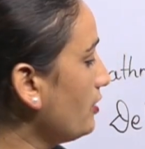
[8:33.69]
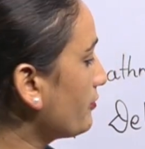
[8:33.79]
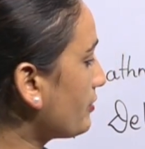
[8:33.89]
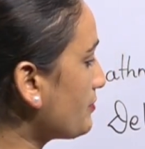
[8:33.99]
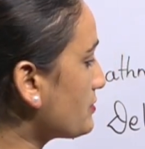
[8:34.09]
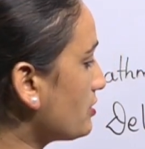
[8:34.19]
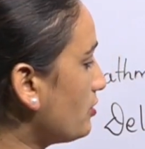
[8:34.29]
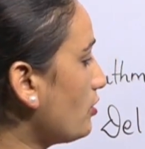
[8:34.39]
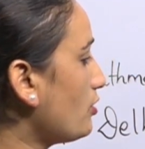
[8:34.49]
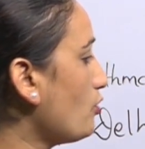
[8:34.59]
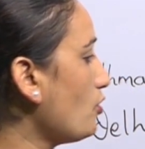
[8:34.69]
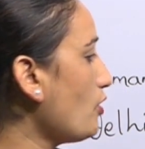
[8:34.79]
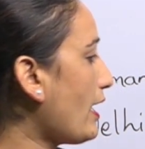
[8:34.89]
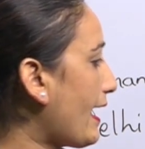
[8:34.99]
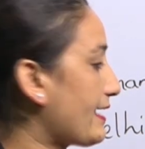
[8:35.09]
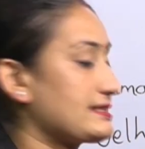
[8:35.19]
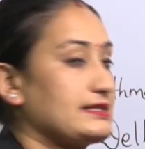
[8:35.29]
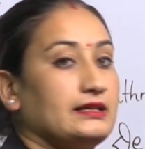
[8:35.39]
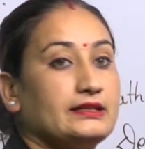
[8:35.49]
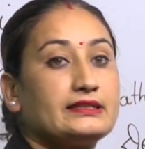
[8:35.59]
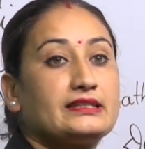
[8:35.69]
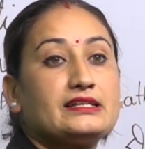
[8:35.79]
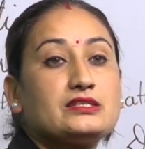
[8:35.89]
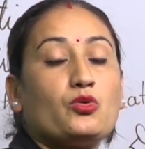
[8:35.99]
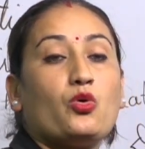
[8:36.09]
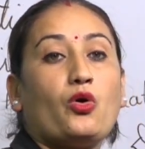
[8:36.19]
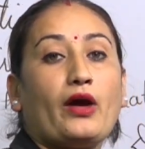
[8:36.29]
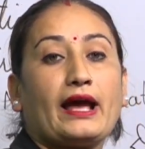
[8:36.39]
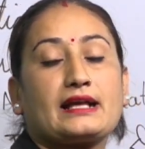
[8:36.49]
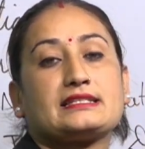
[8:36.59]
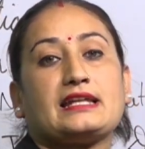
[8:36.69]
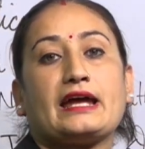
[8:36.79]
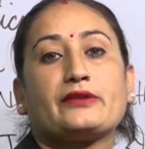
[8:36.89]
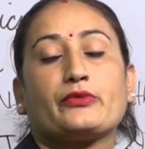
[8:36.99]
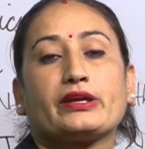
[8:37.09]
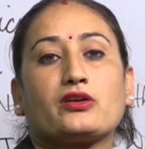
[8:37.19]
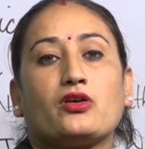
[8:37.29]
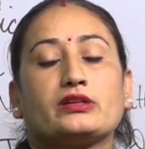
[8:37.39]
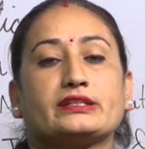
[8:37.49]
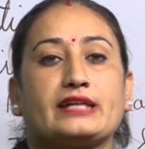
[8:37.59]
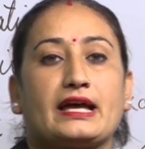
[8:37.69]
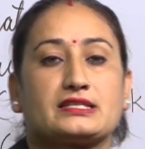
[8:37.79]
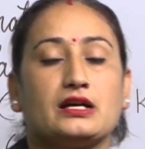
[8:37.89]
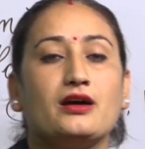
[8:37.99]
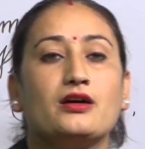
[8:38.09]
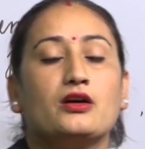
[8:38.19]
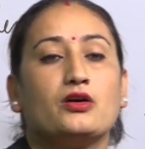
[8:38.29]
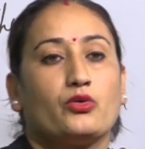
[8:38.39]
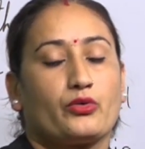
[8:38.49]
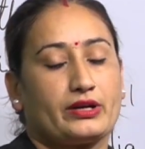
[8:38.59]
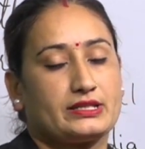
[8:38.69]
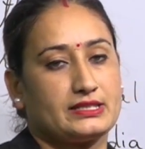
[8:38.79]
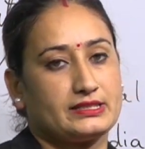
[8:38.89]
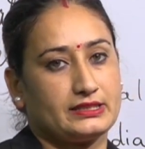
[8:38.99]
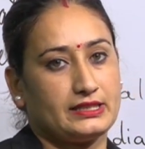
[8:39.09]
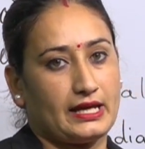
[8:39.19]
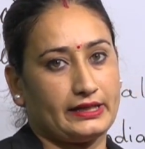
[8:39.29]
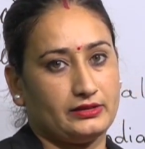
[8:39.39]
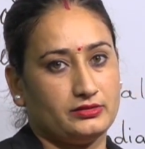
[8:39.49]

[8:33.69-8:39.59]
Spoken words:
From OX, this OX line we call it as a horizontal line.